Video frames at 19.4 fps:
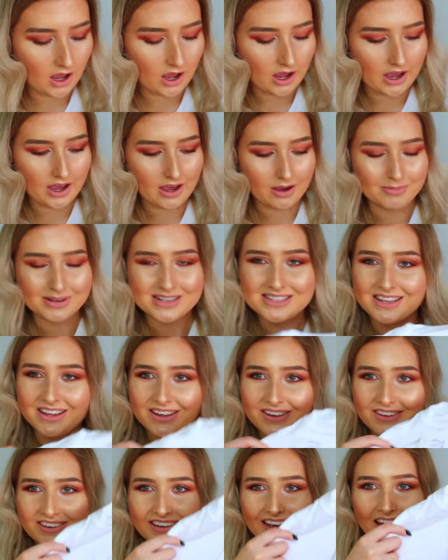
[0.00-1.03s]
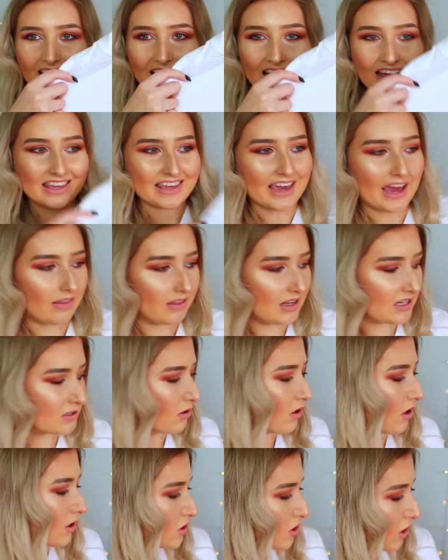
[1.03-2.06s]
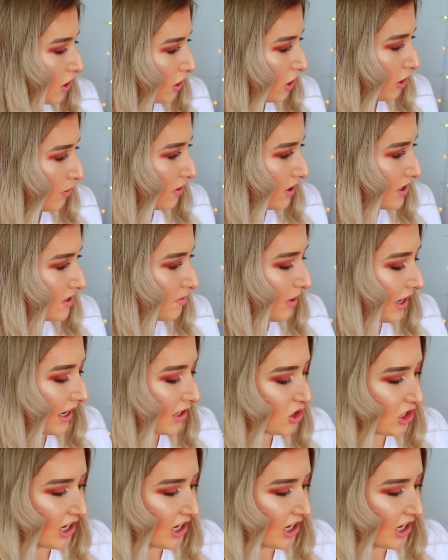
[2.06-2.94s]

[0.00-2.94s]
So yeah, again, these would look so cute with those black